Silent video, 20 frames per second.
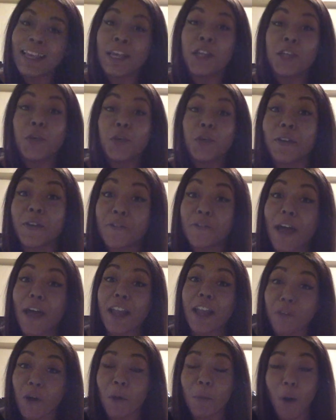You wanna
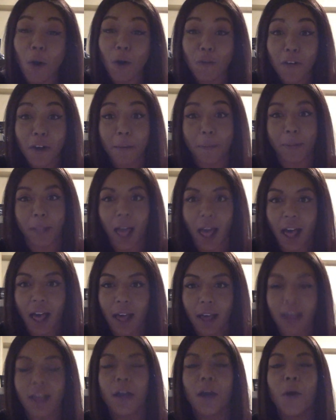fight Rome over a
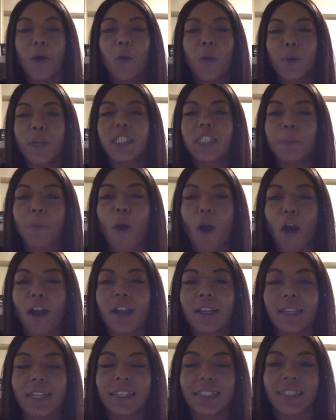blog? Which part
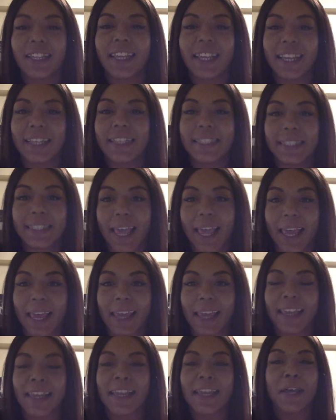did he
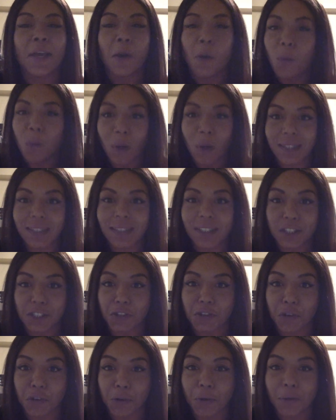say wasn't
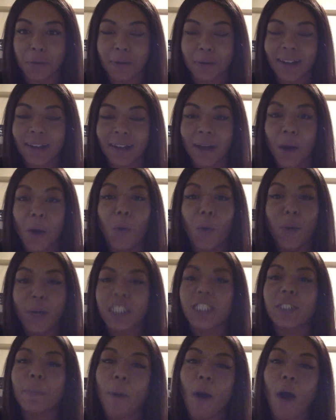true?
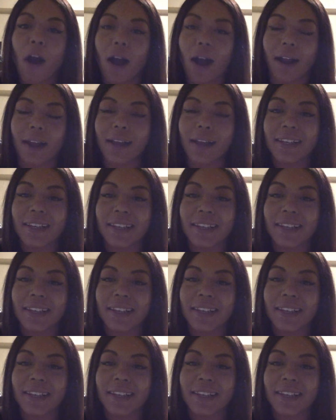Which part?